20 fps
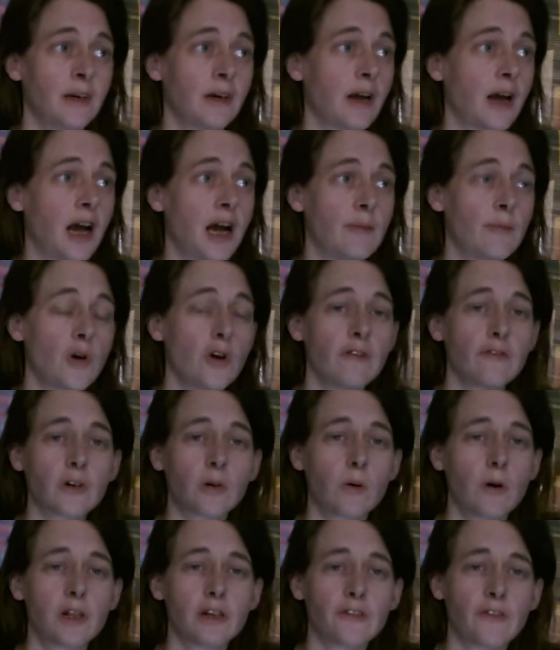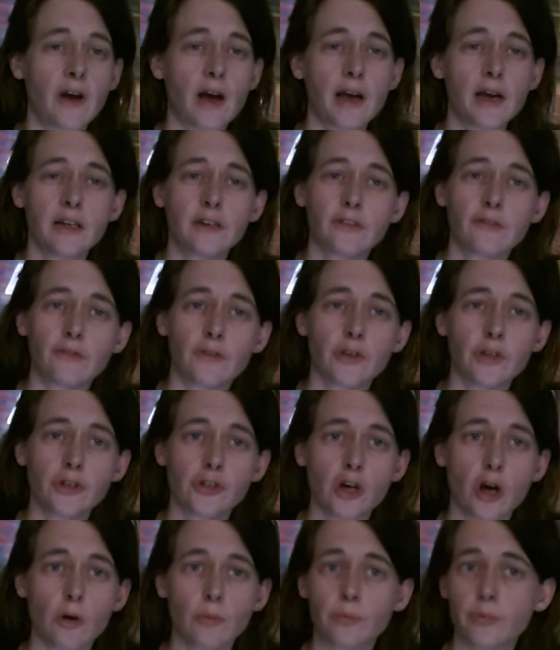I'm overqualified for the
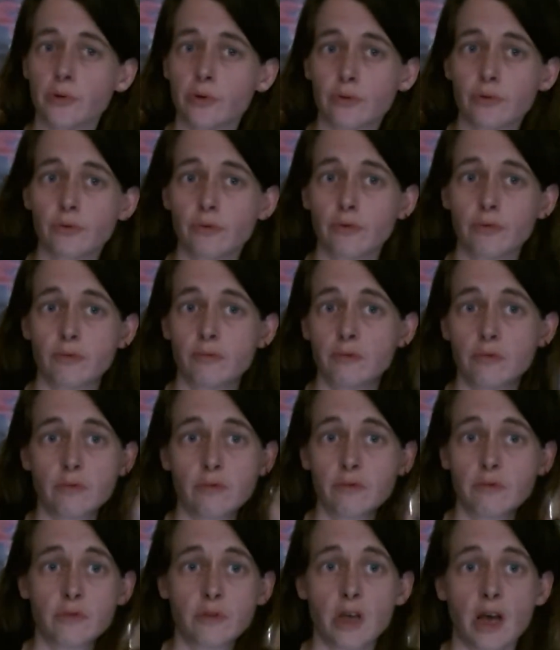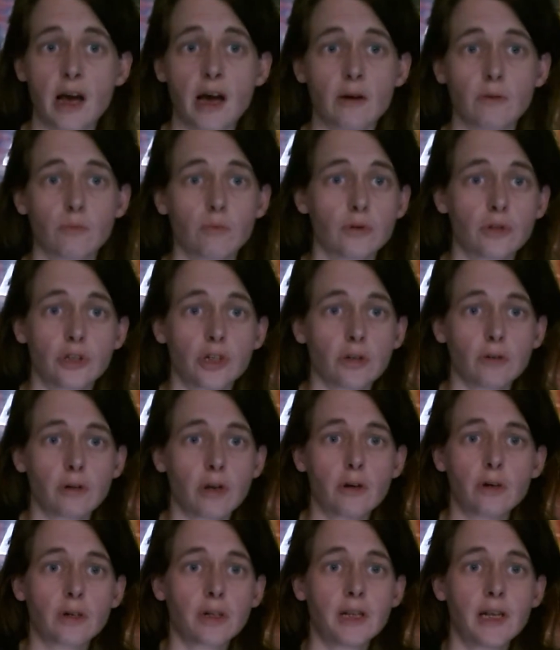jobs that I would do
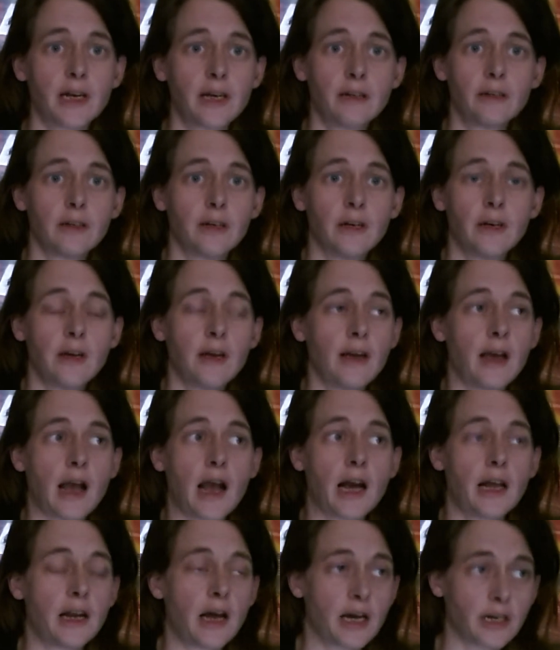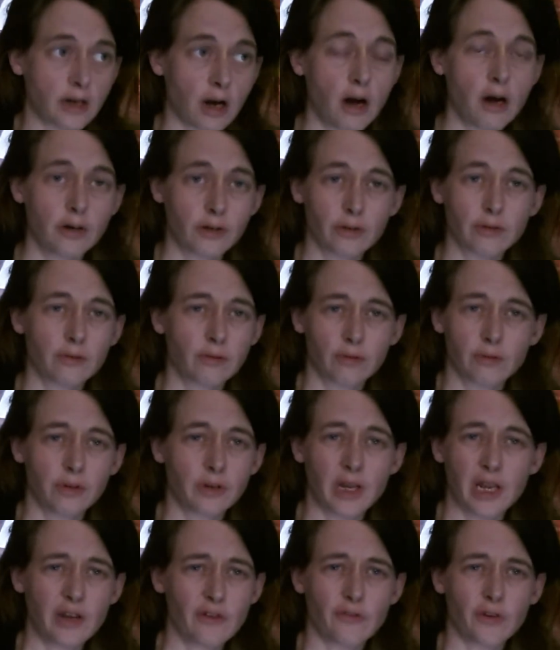locally, and I can't
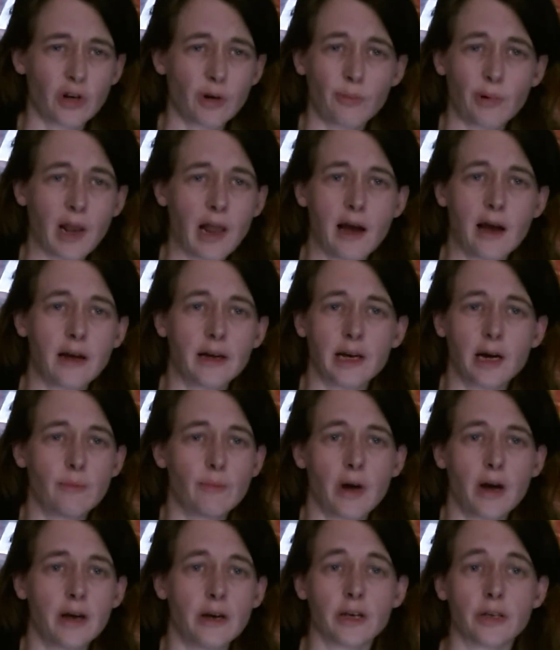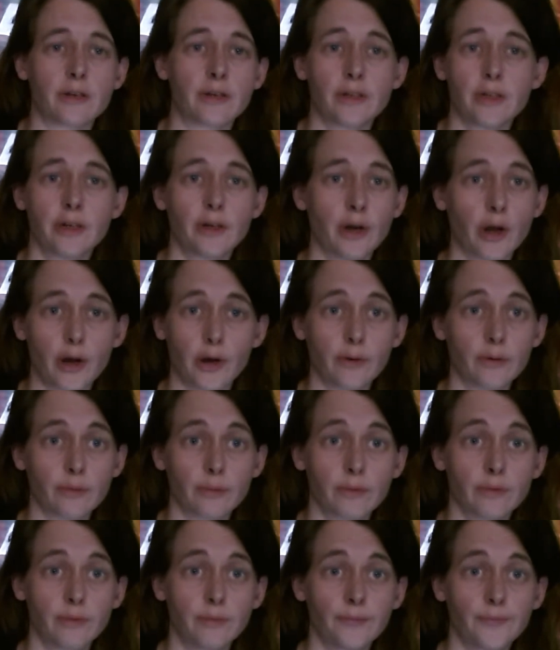even apply. I might, as you know,
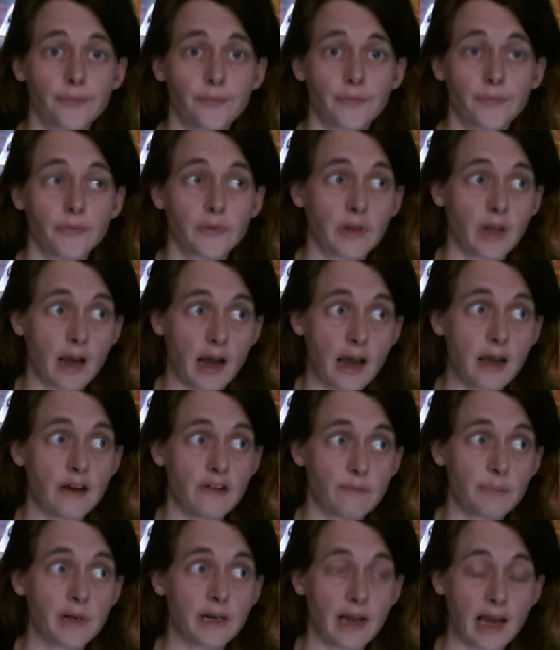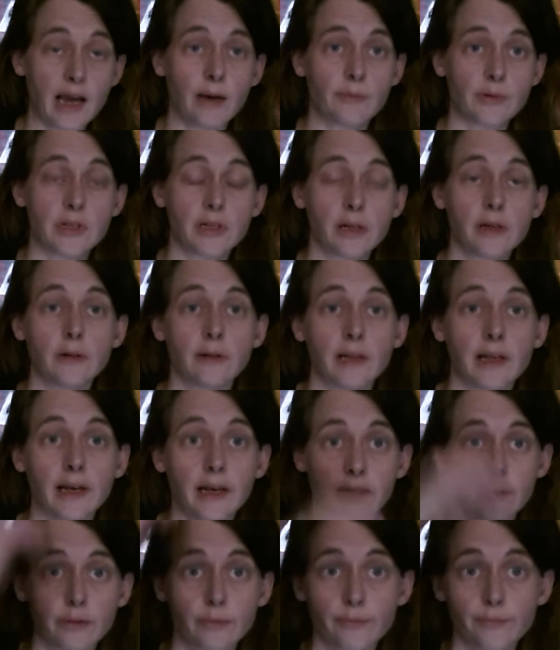I have been absolutely,
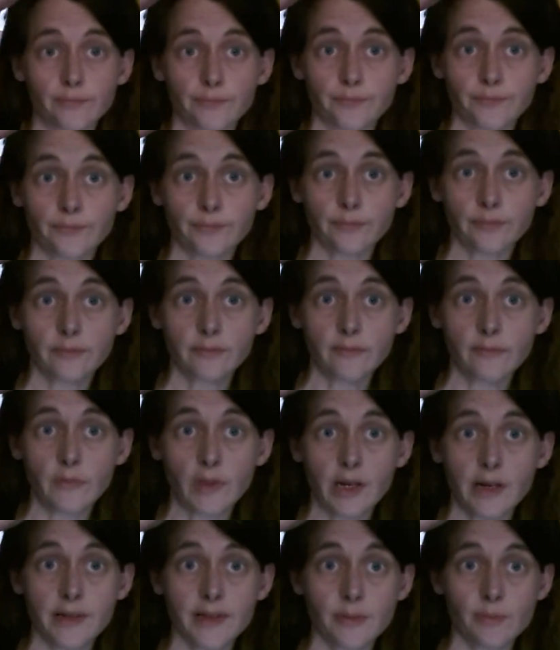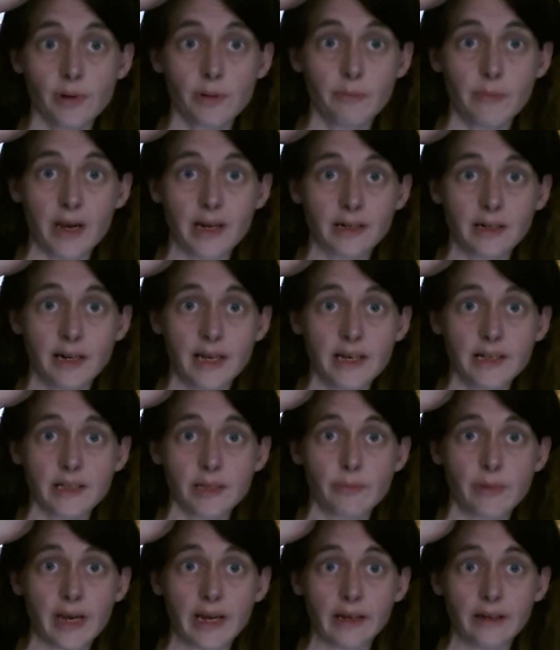it's been made clear to
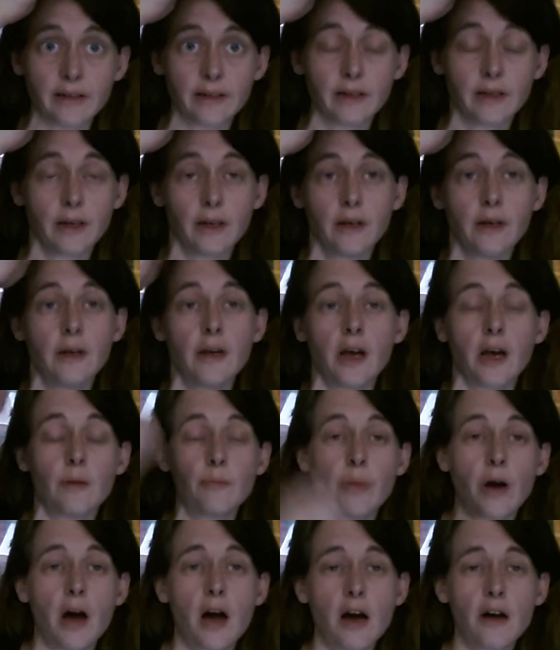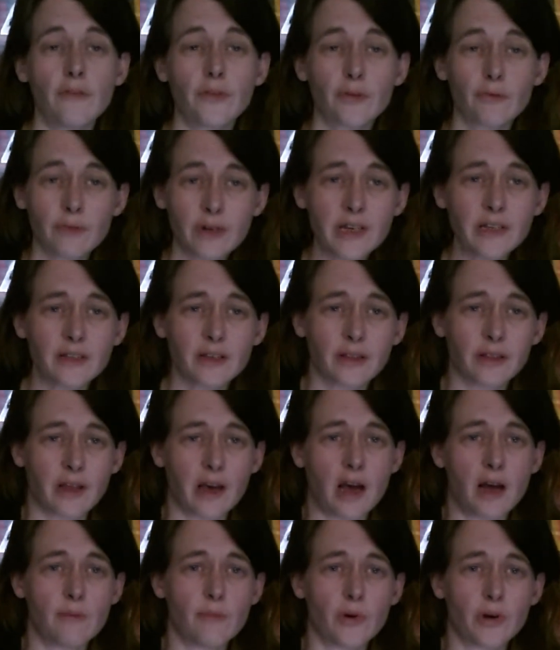me. And part of the reason that
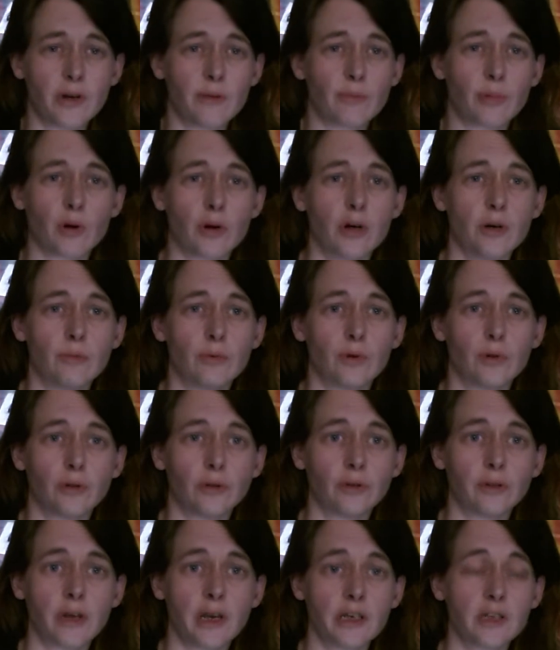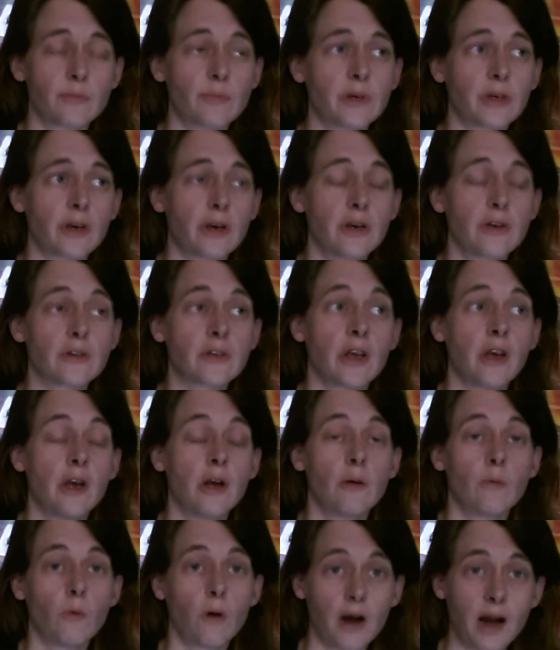I'm unemployable is because
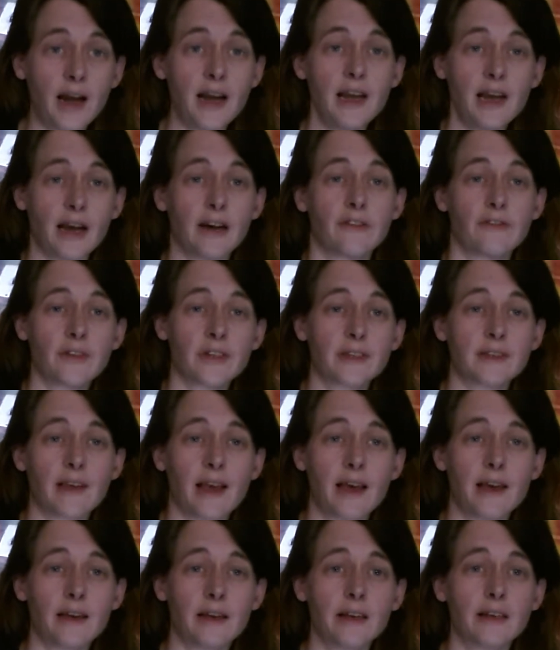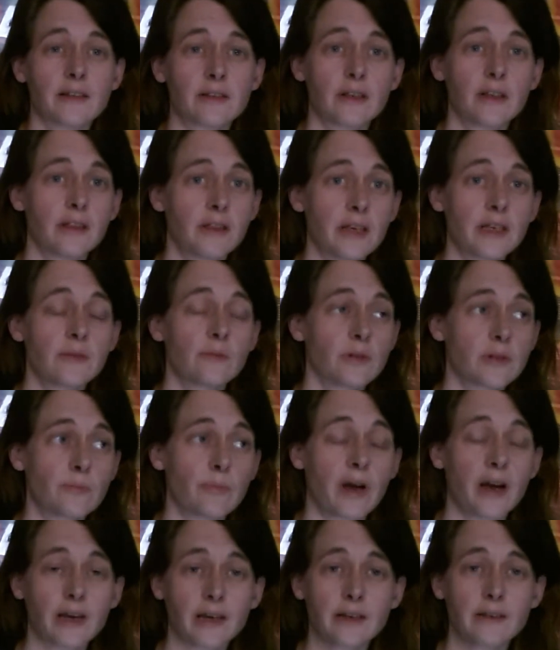what I have to say is that this was
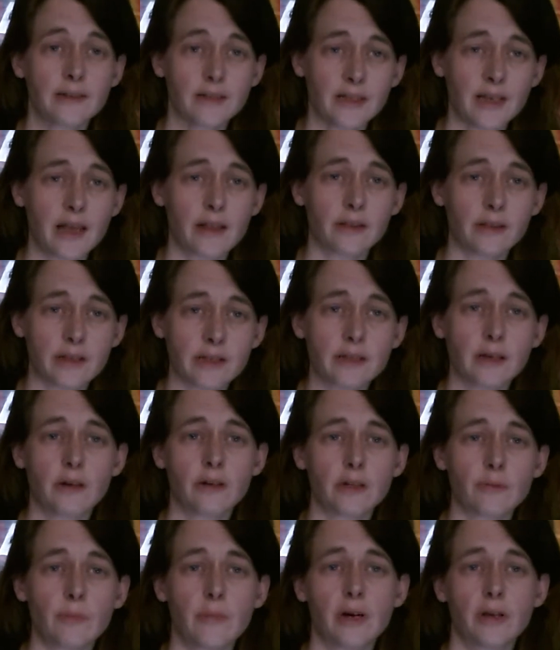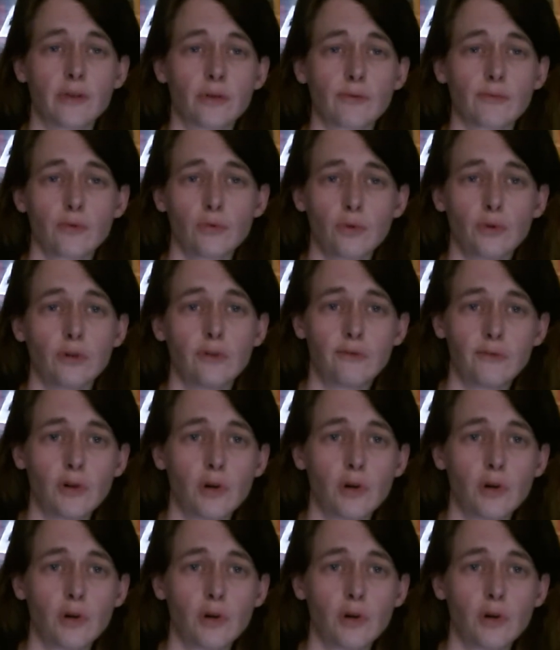by consent, this undermined the rule of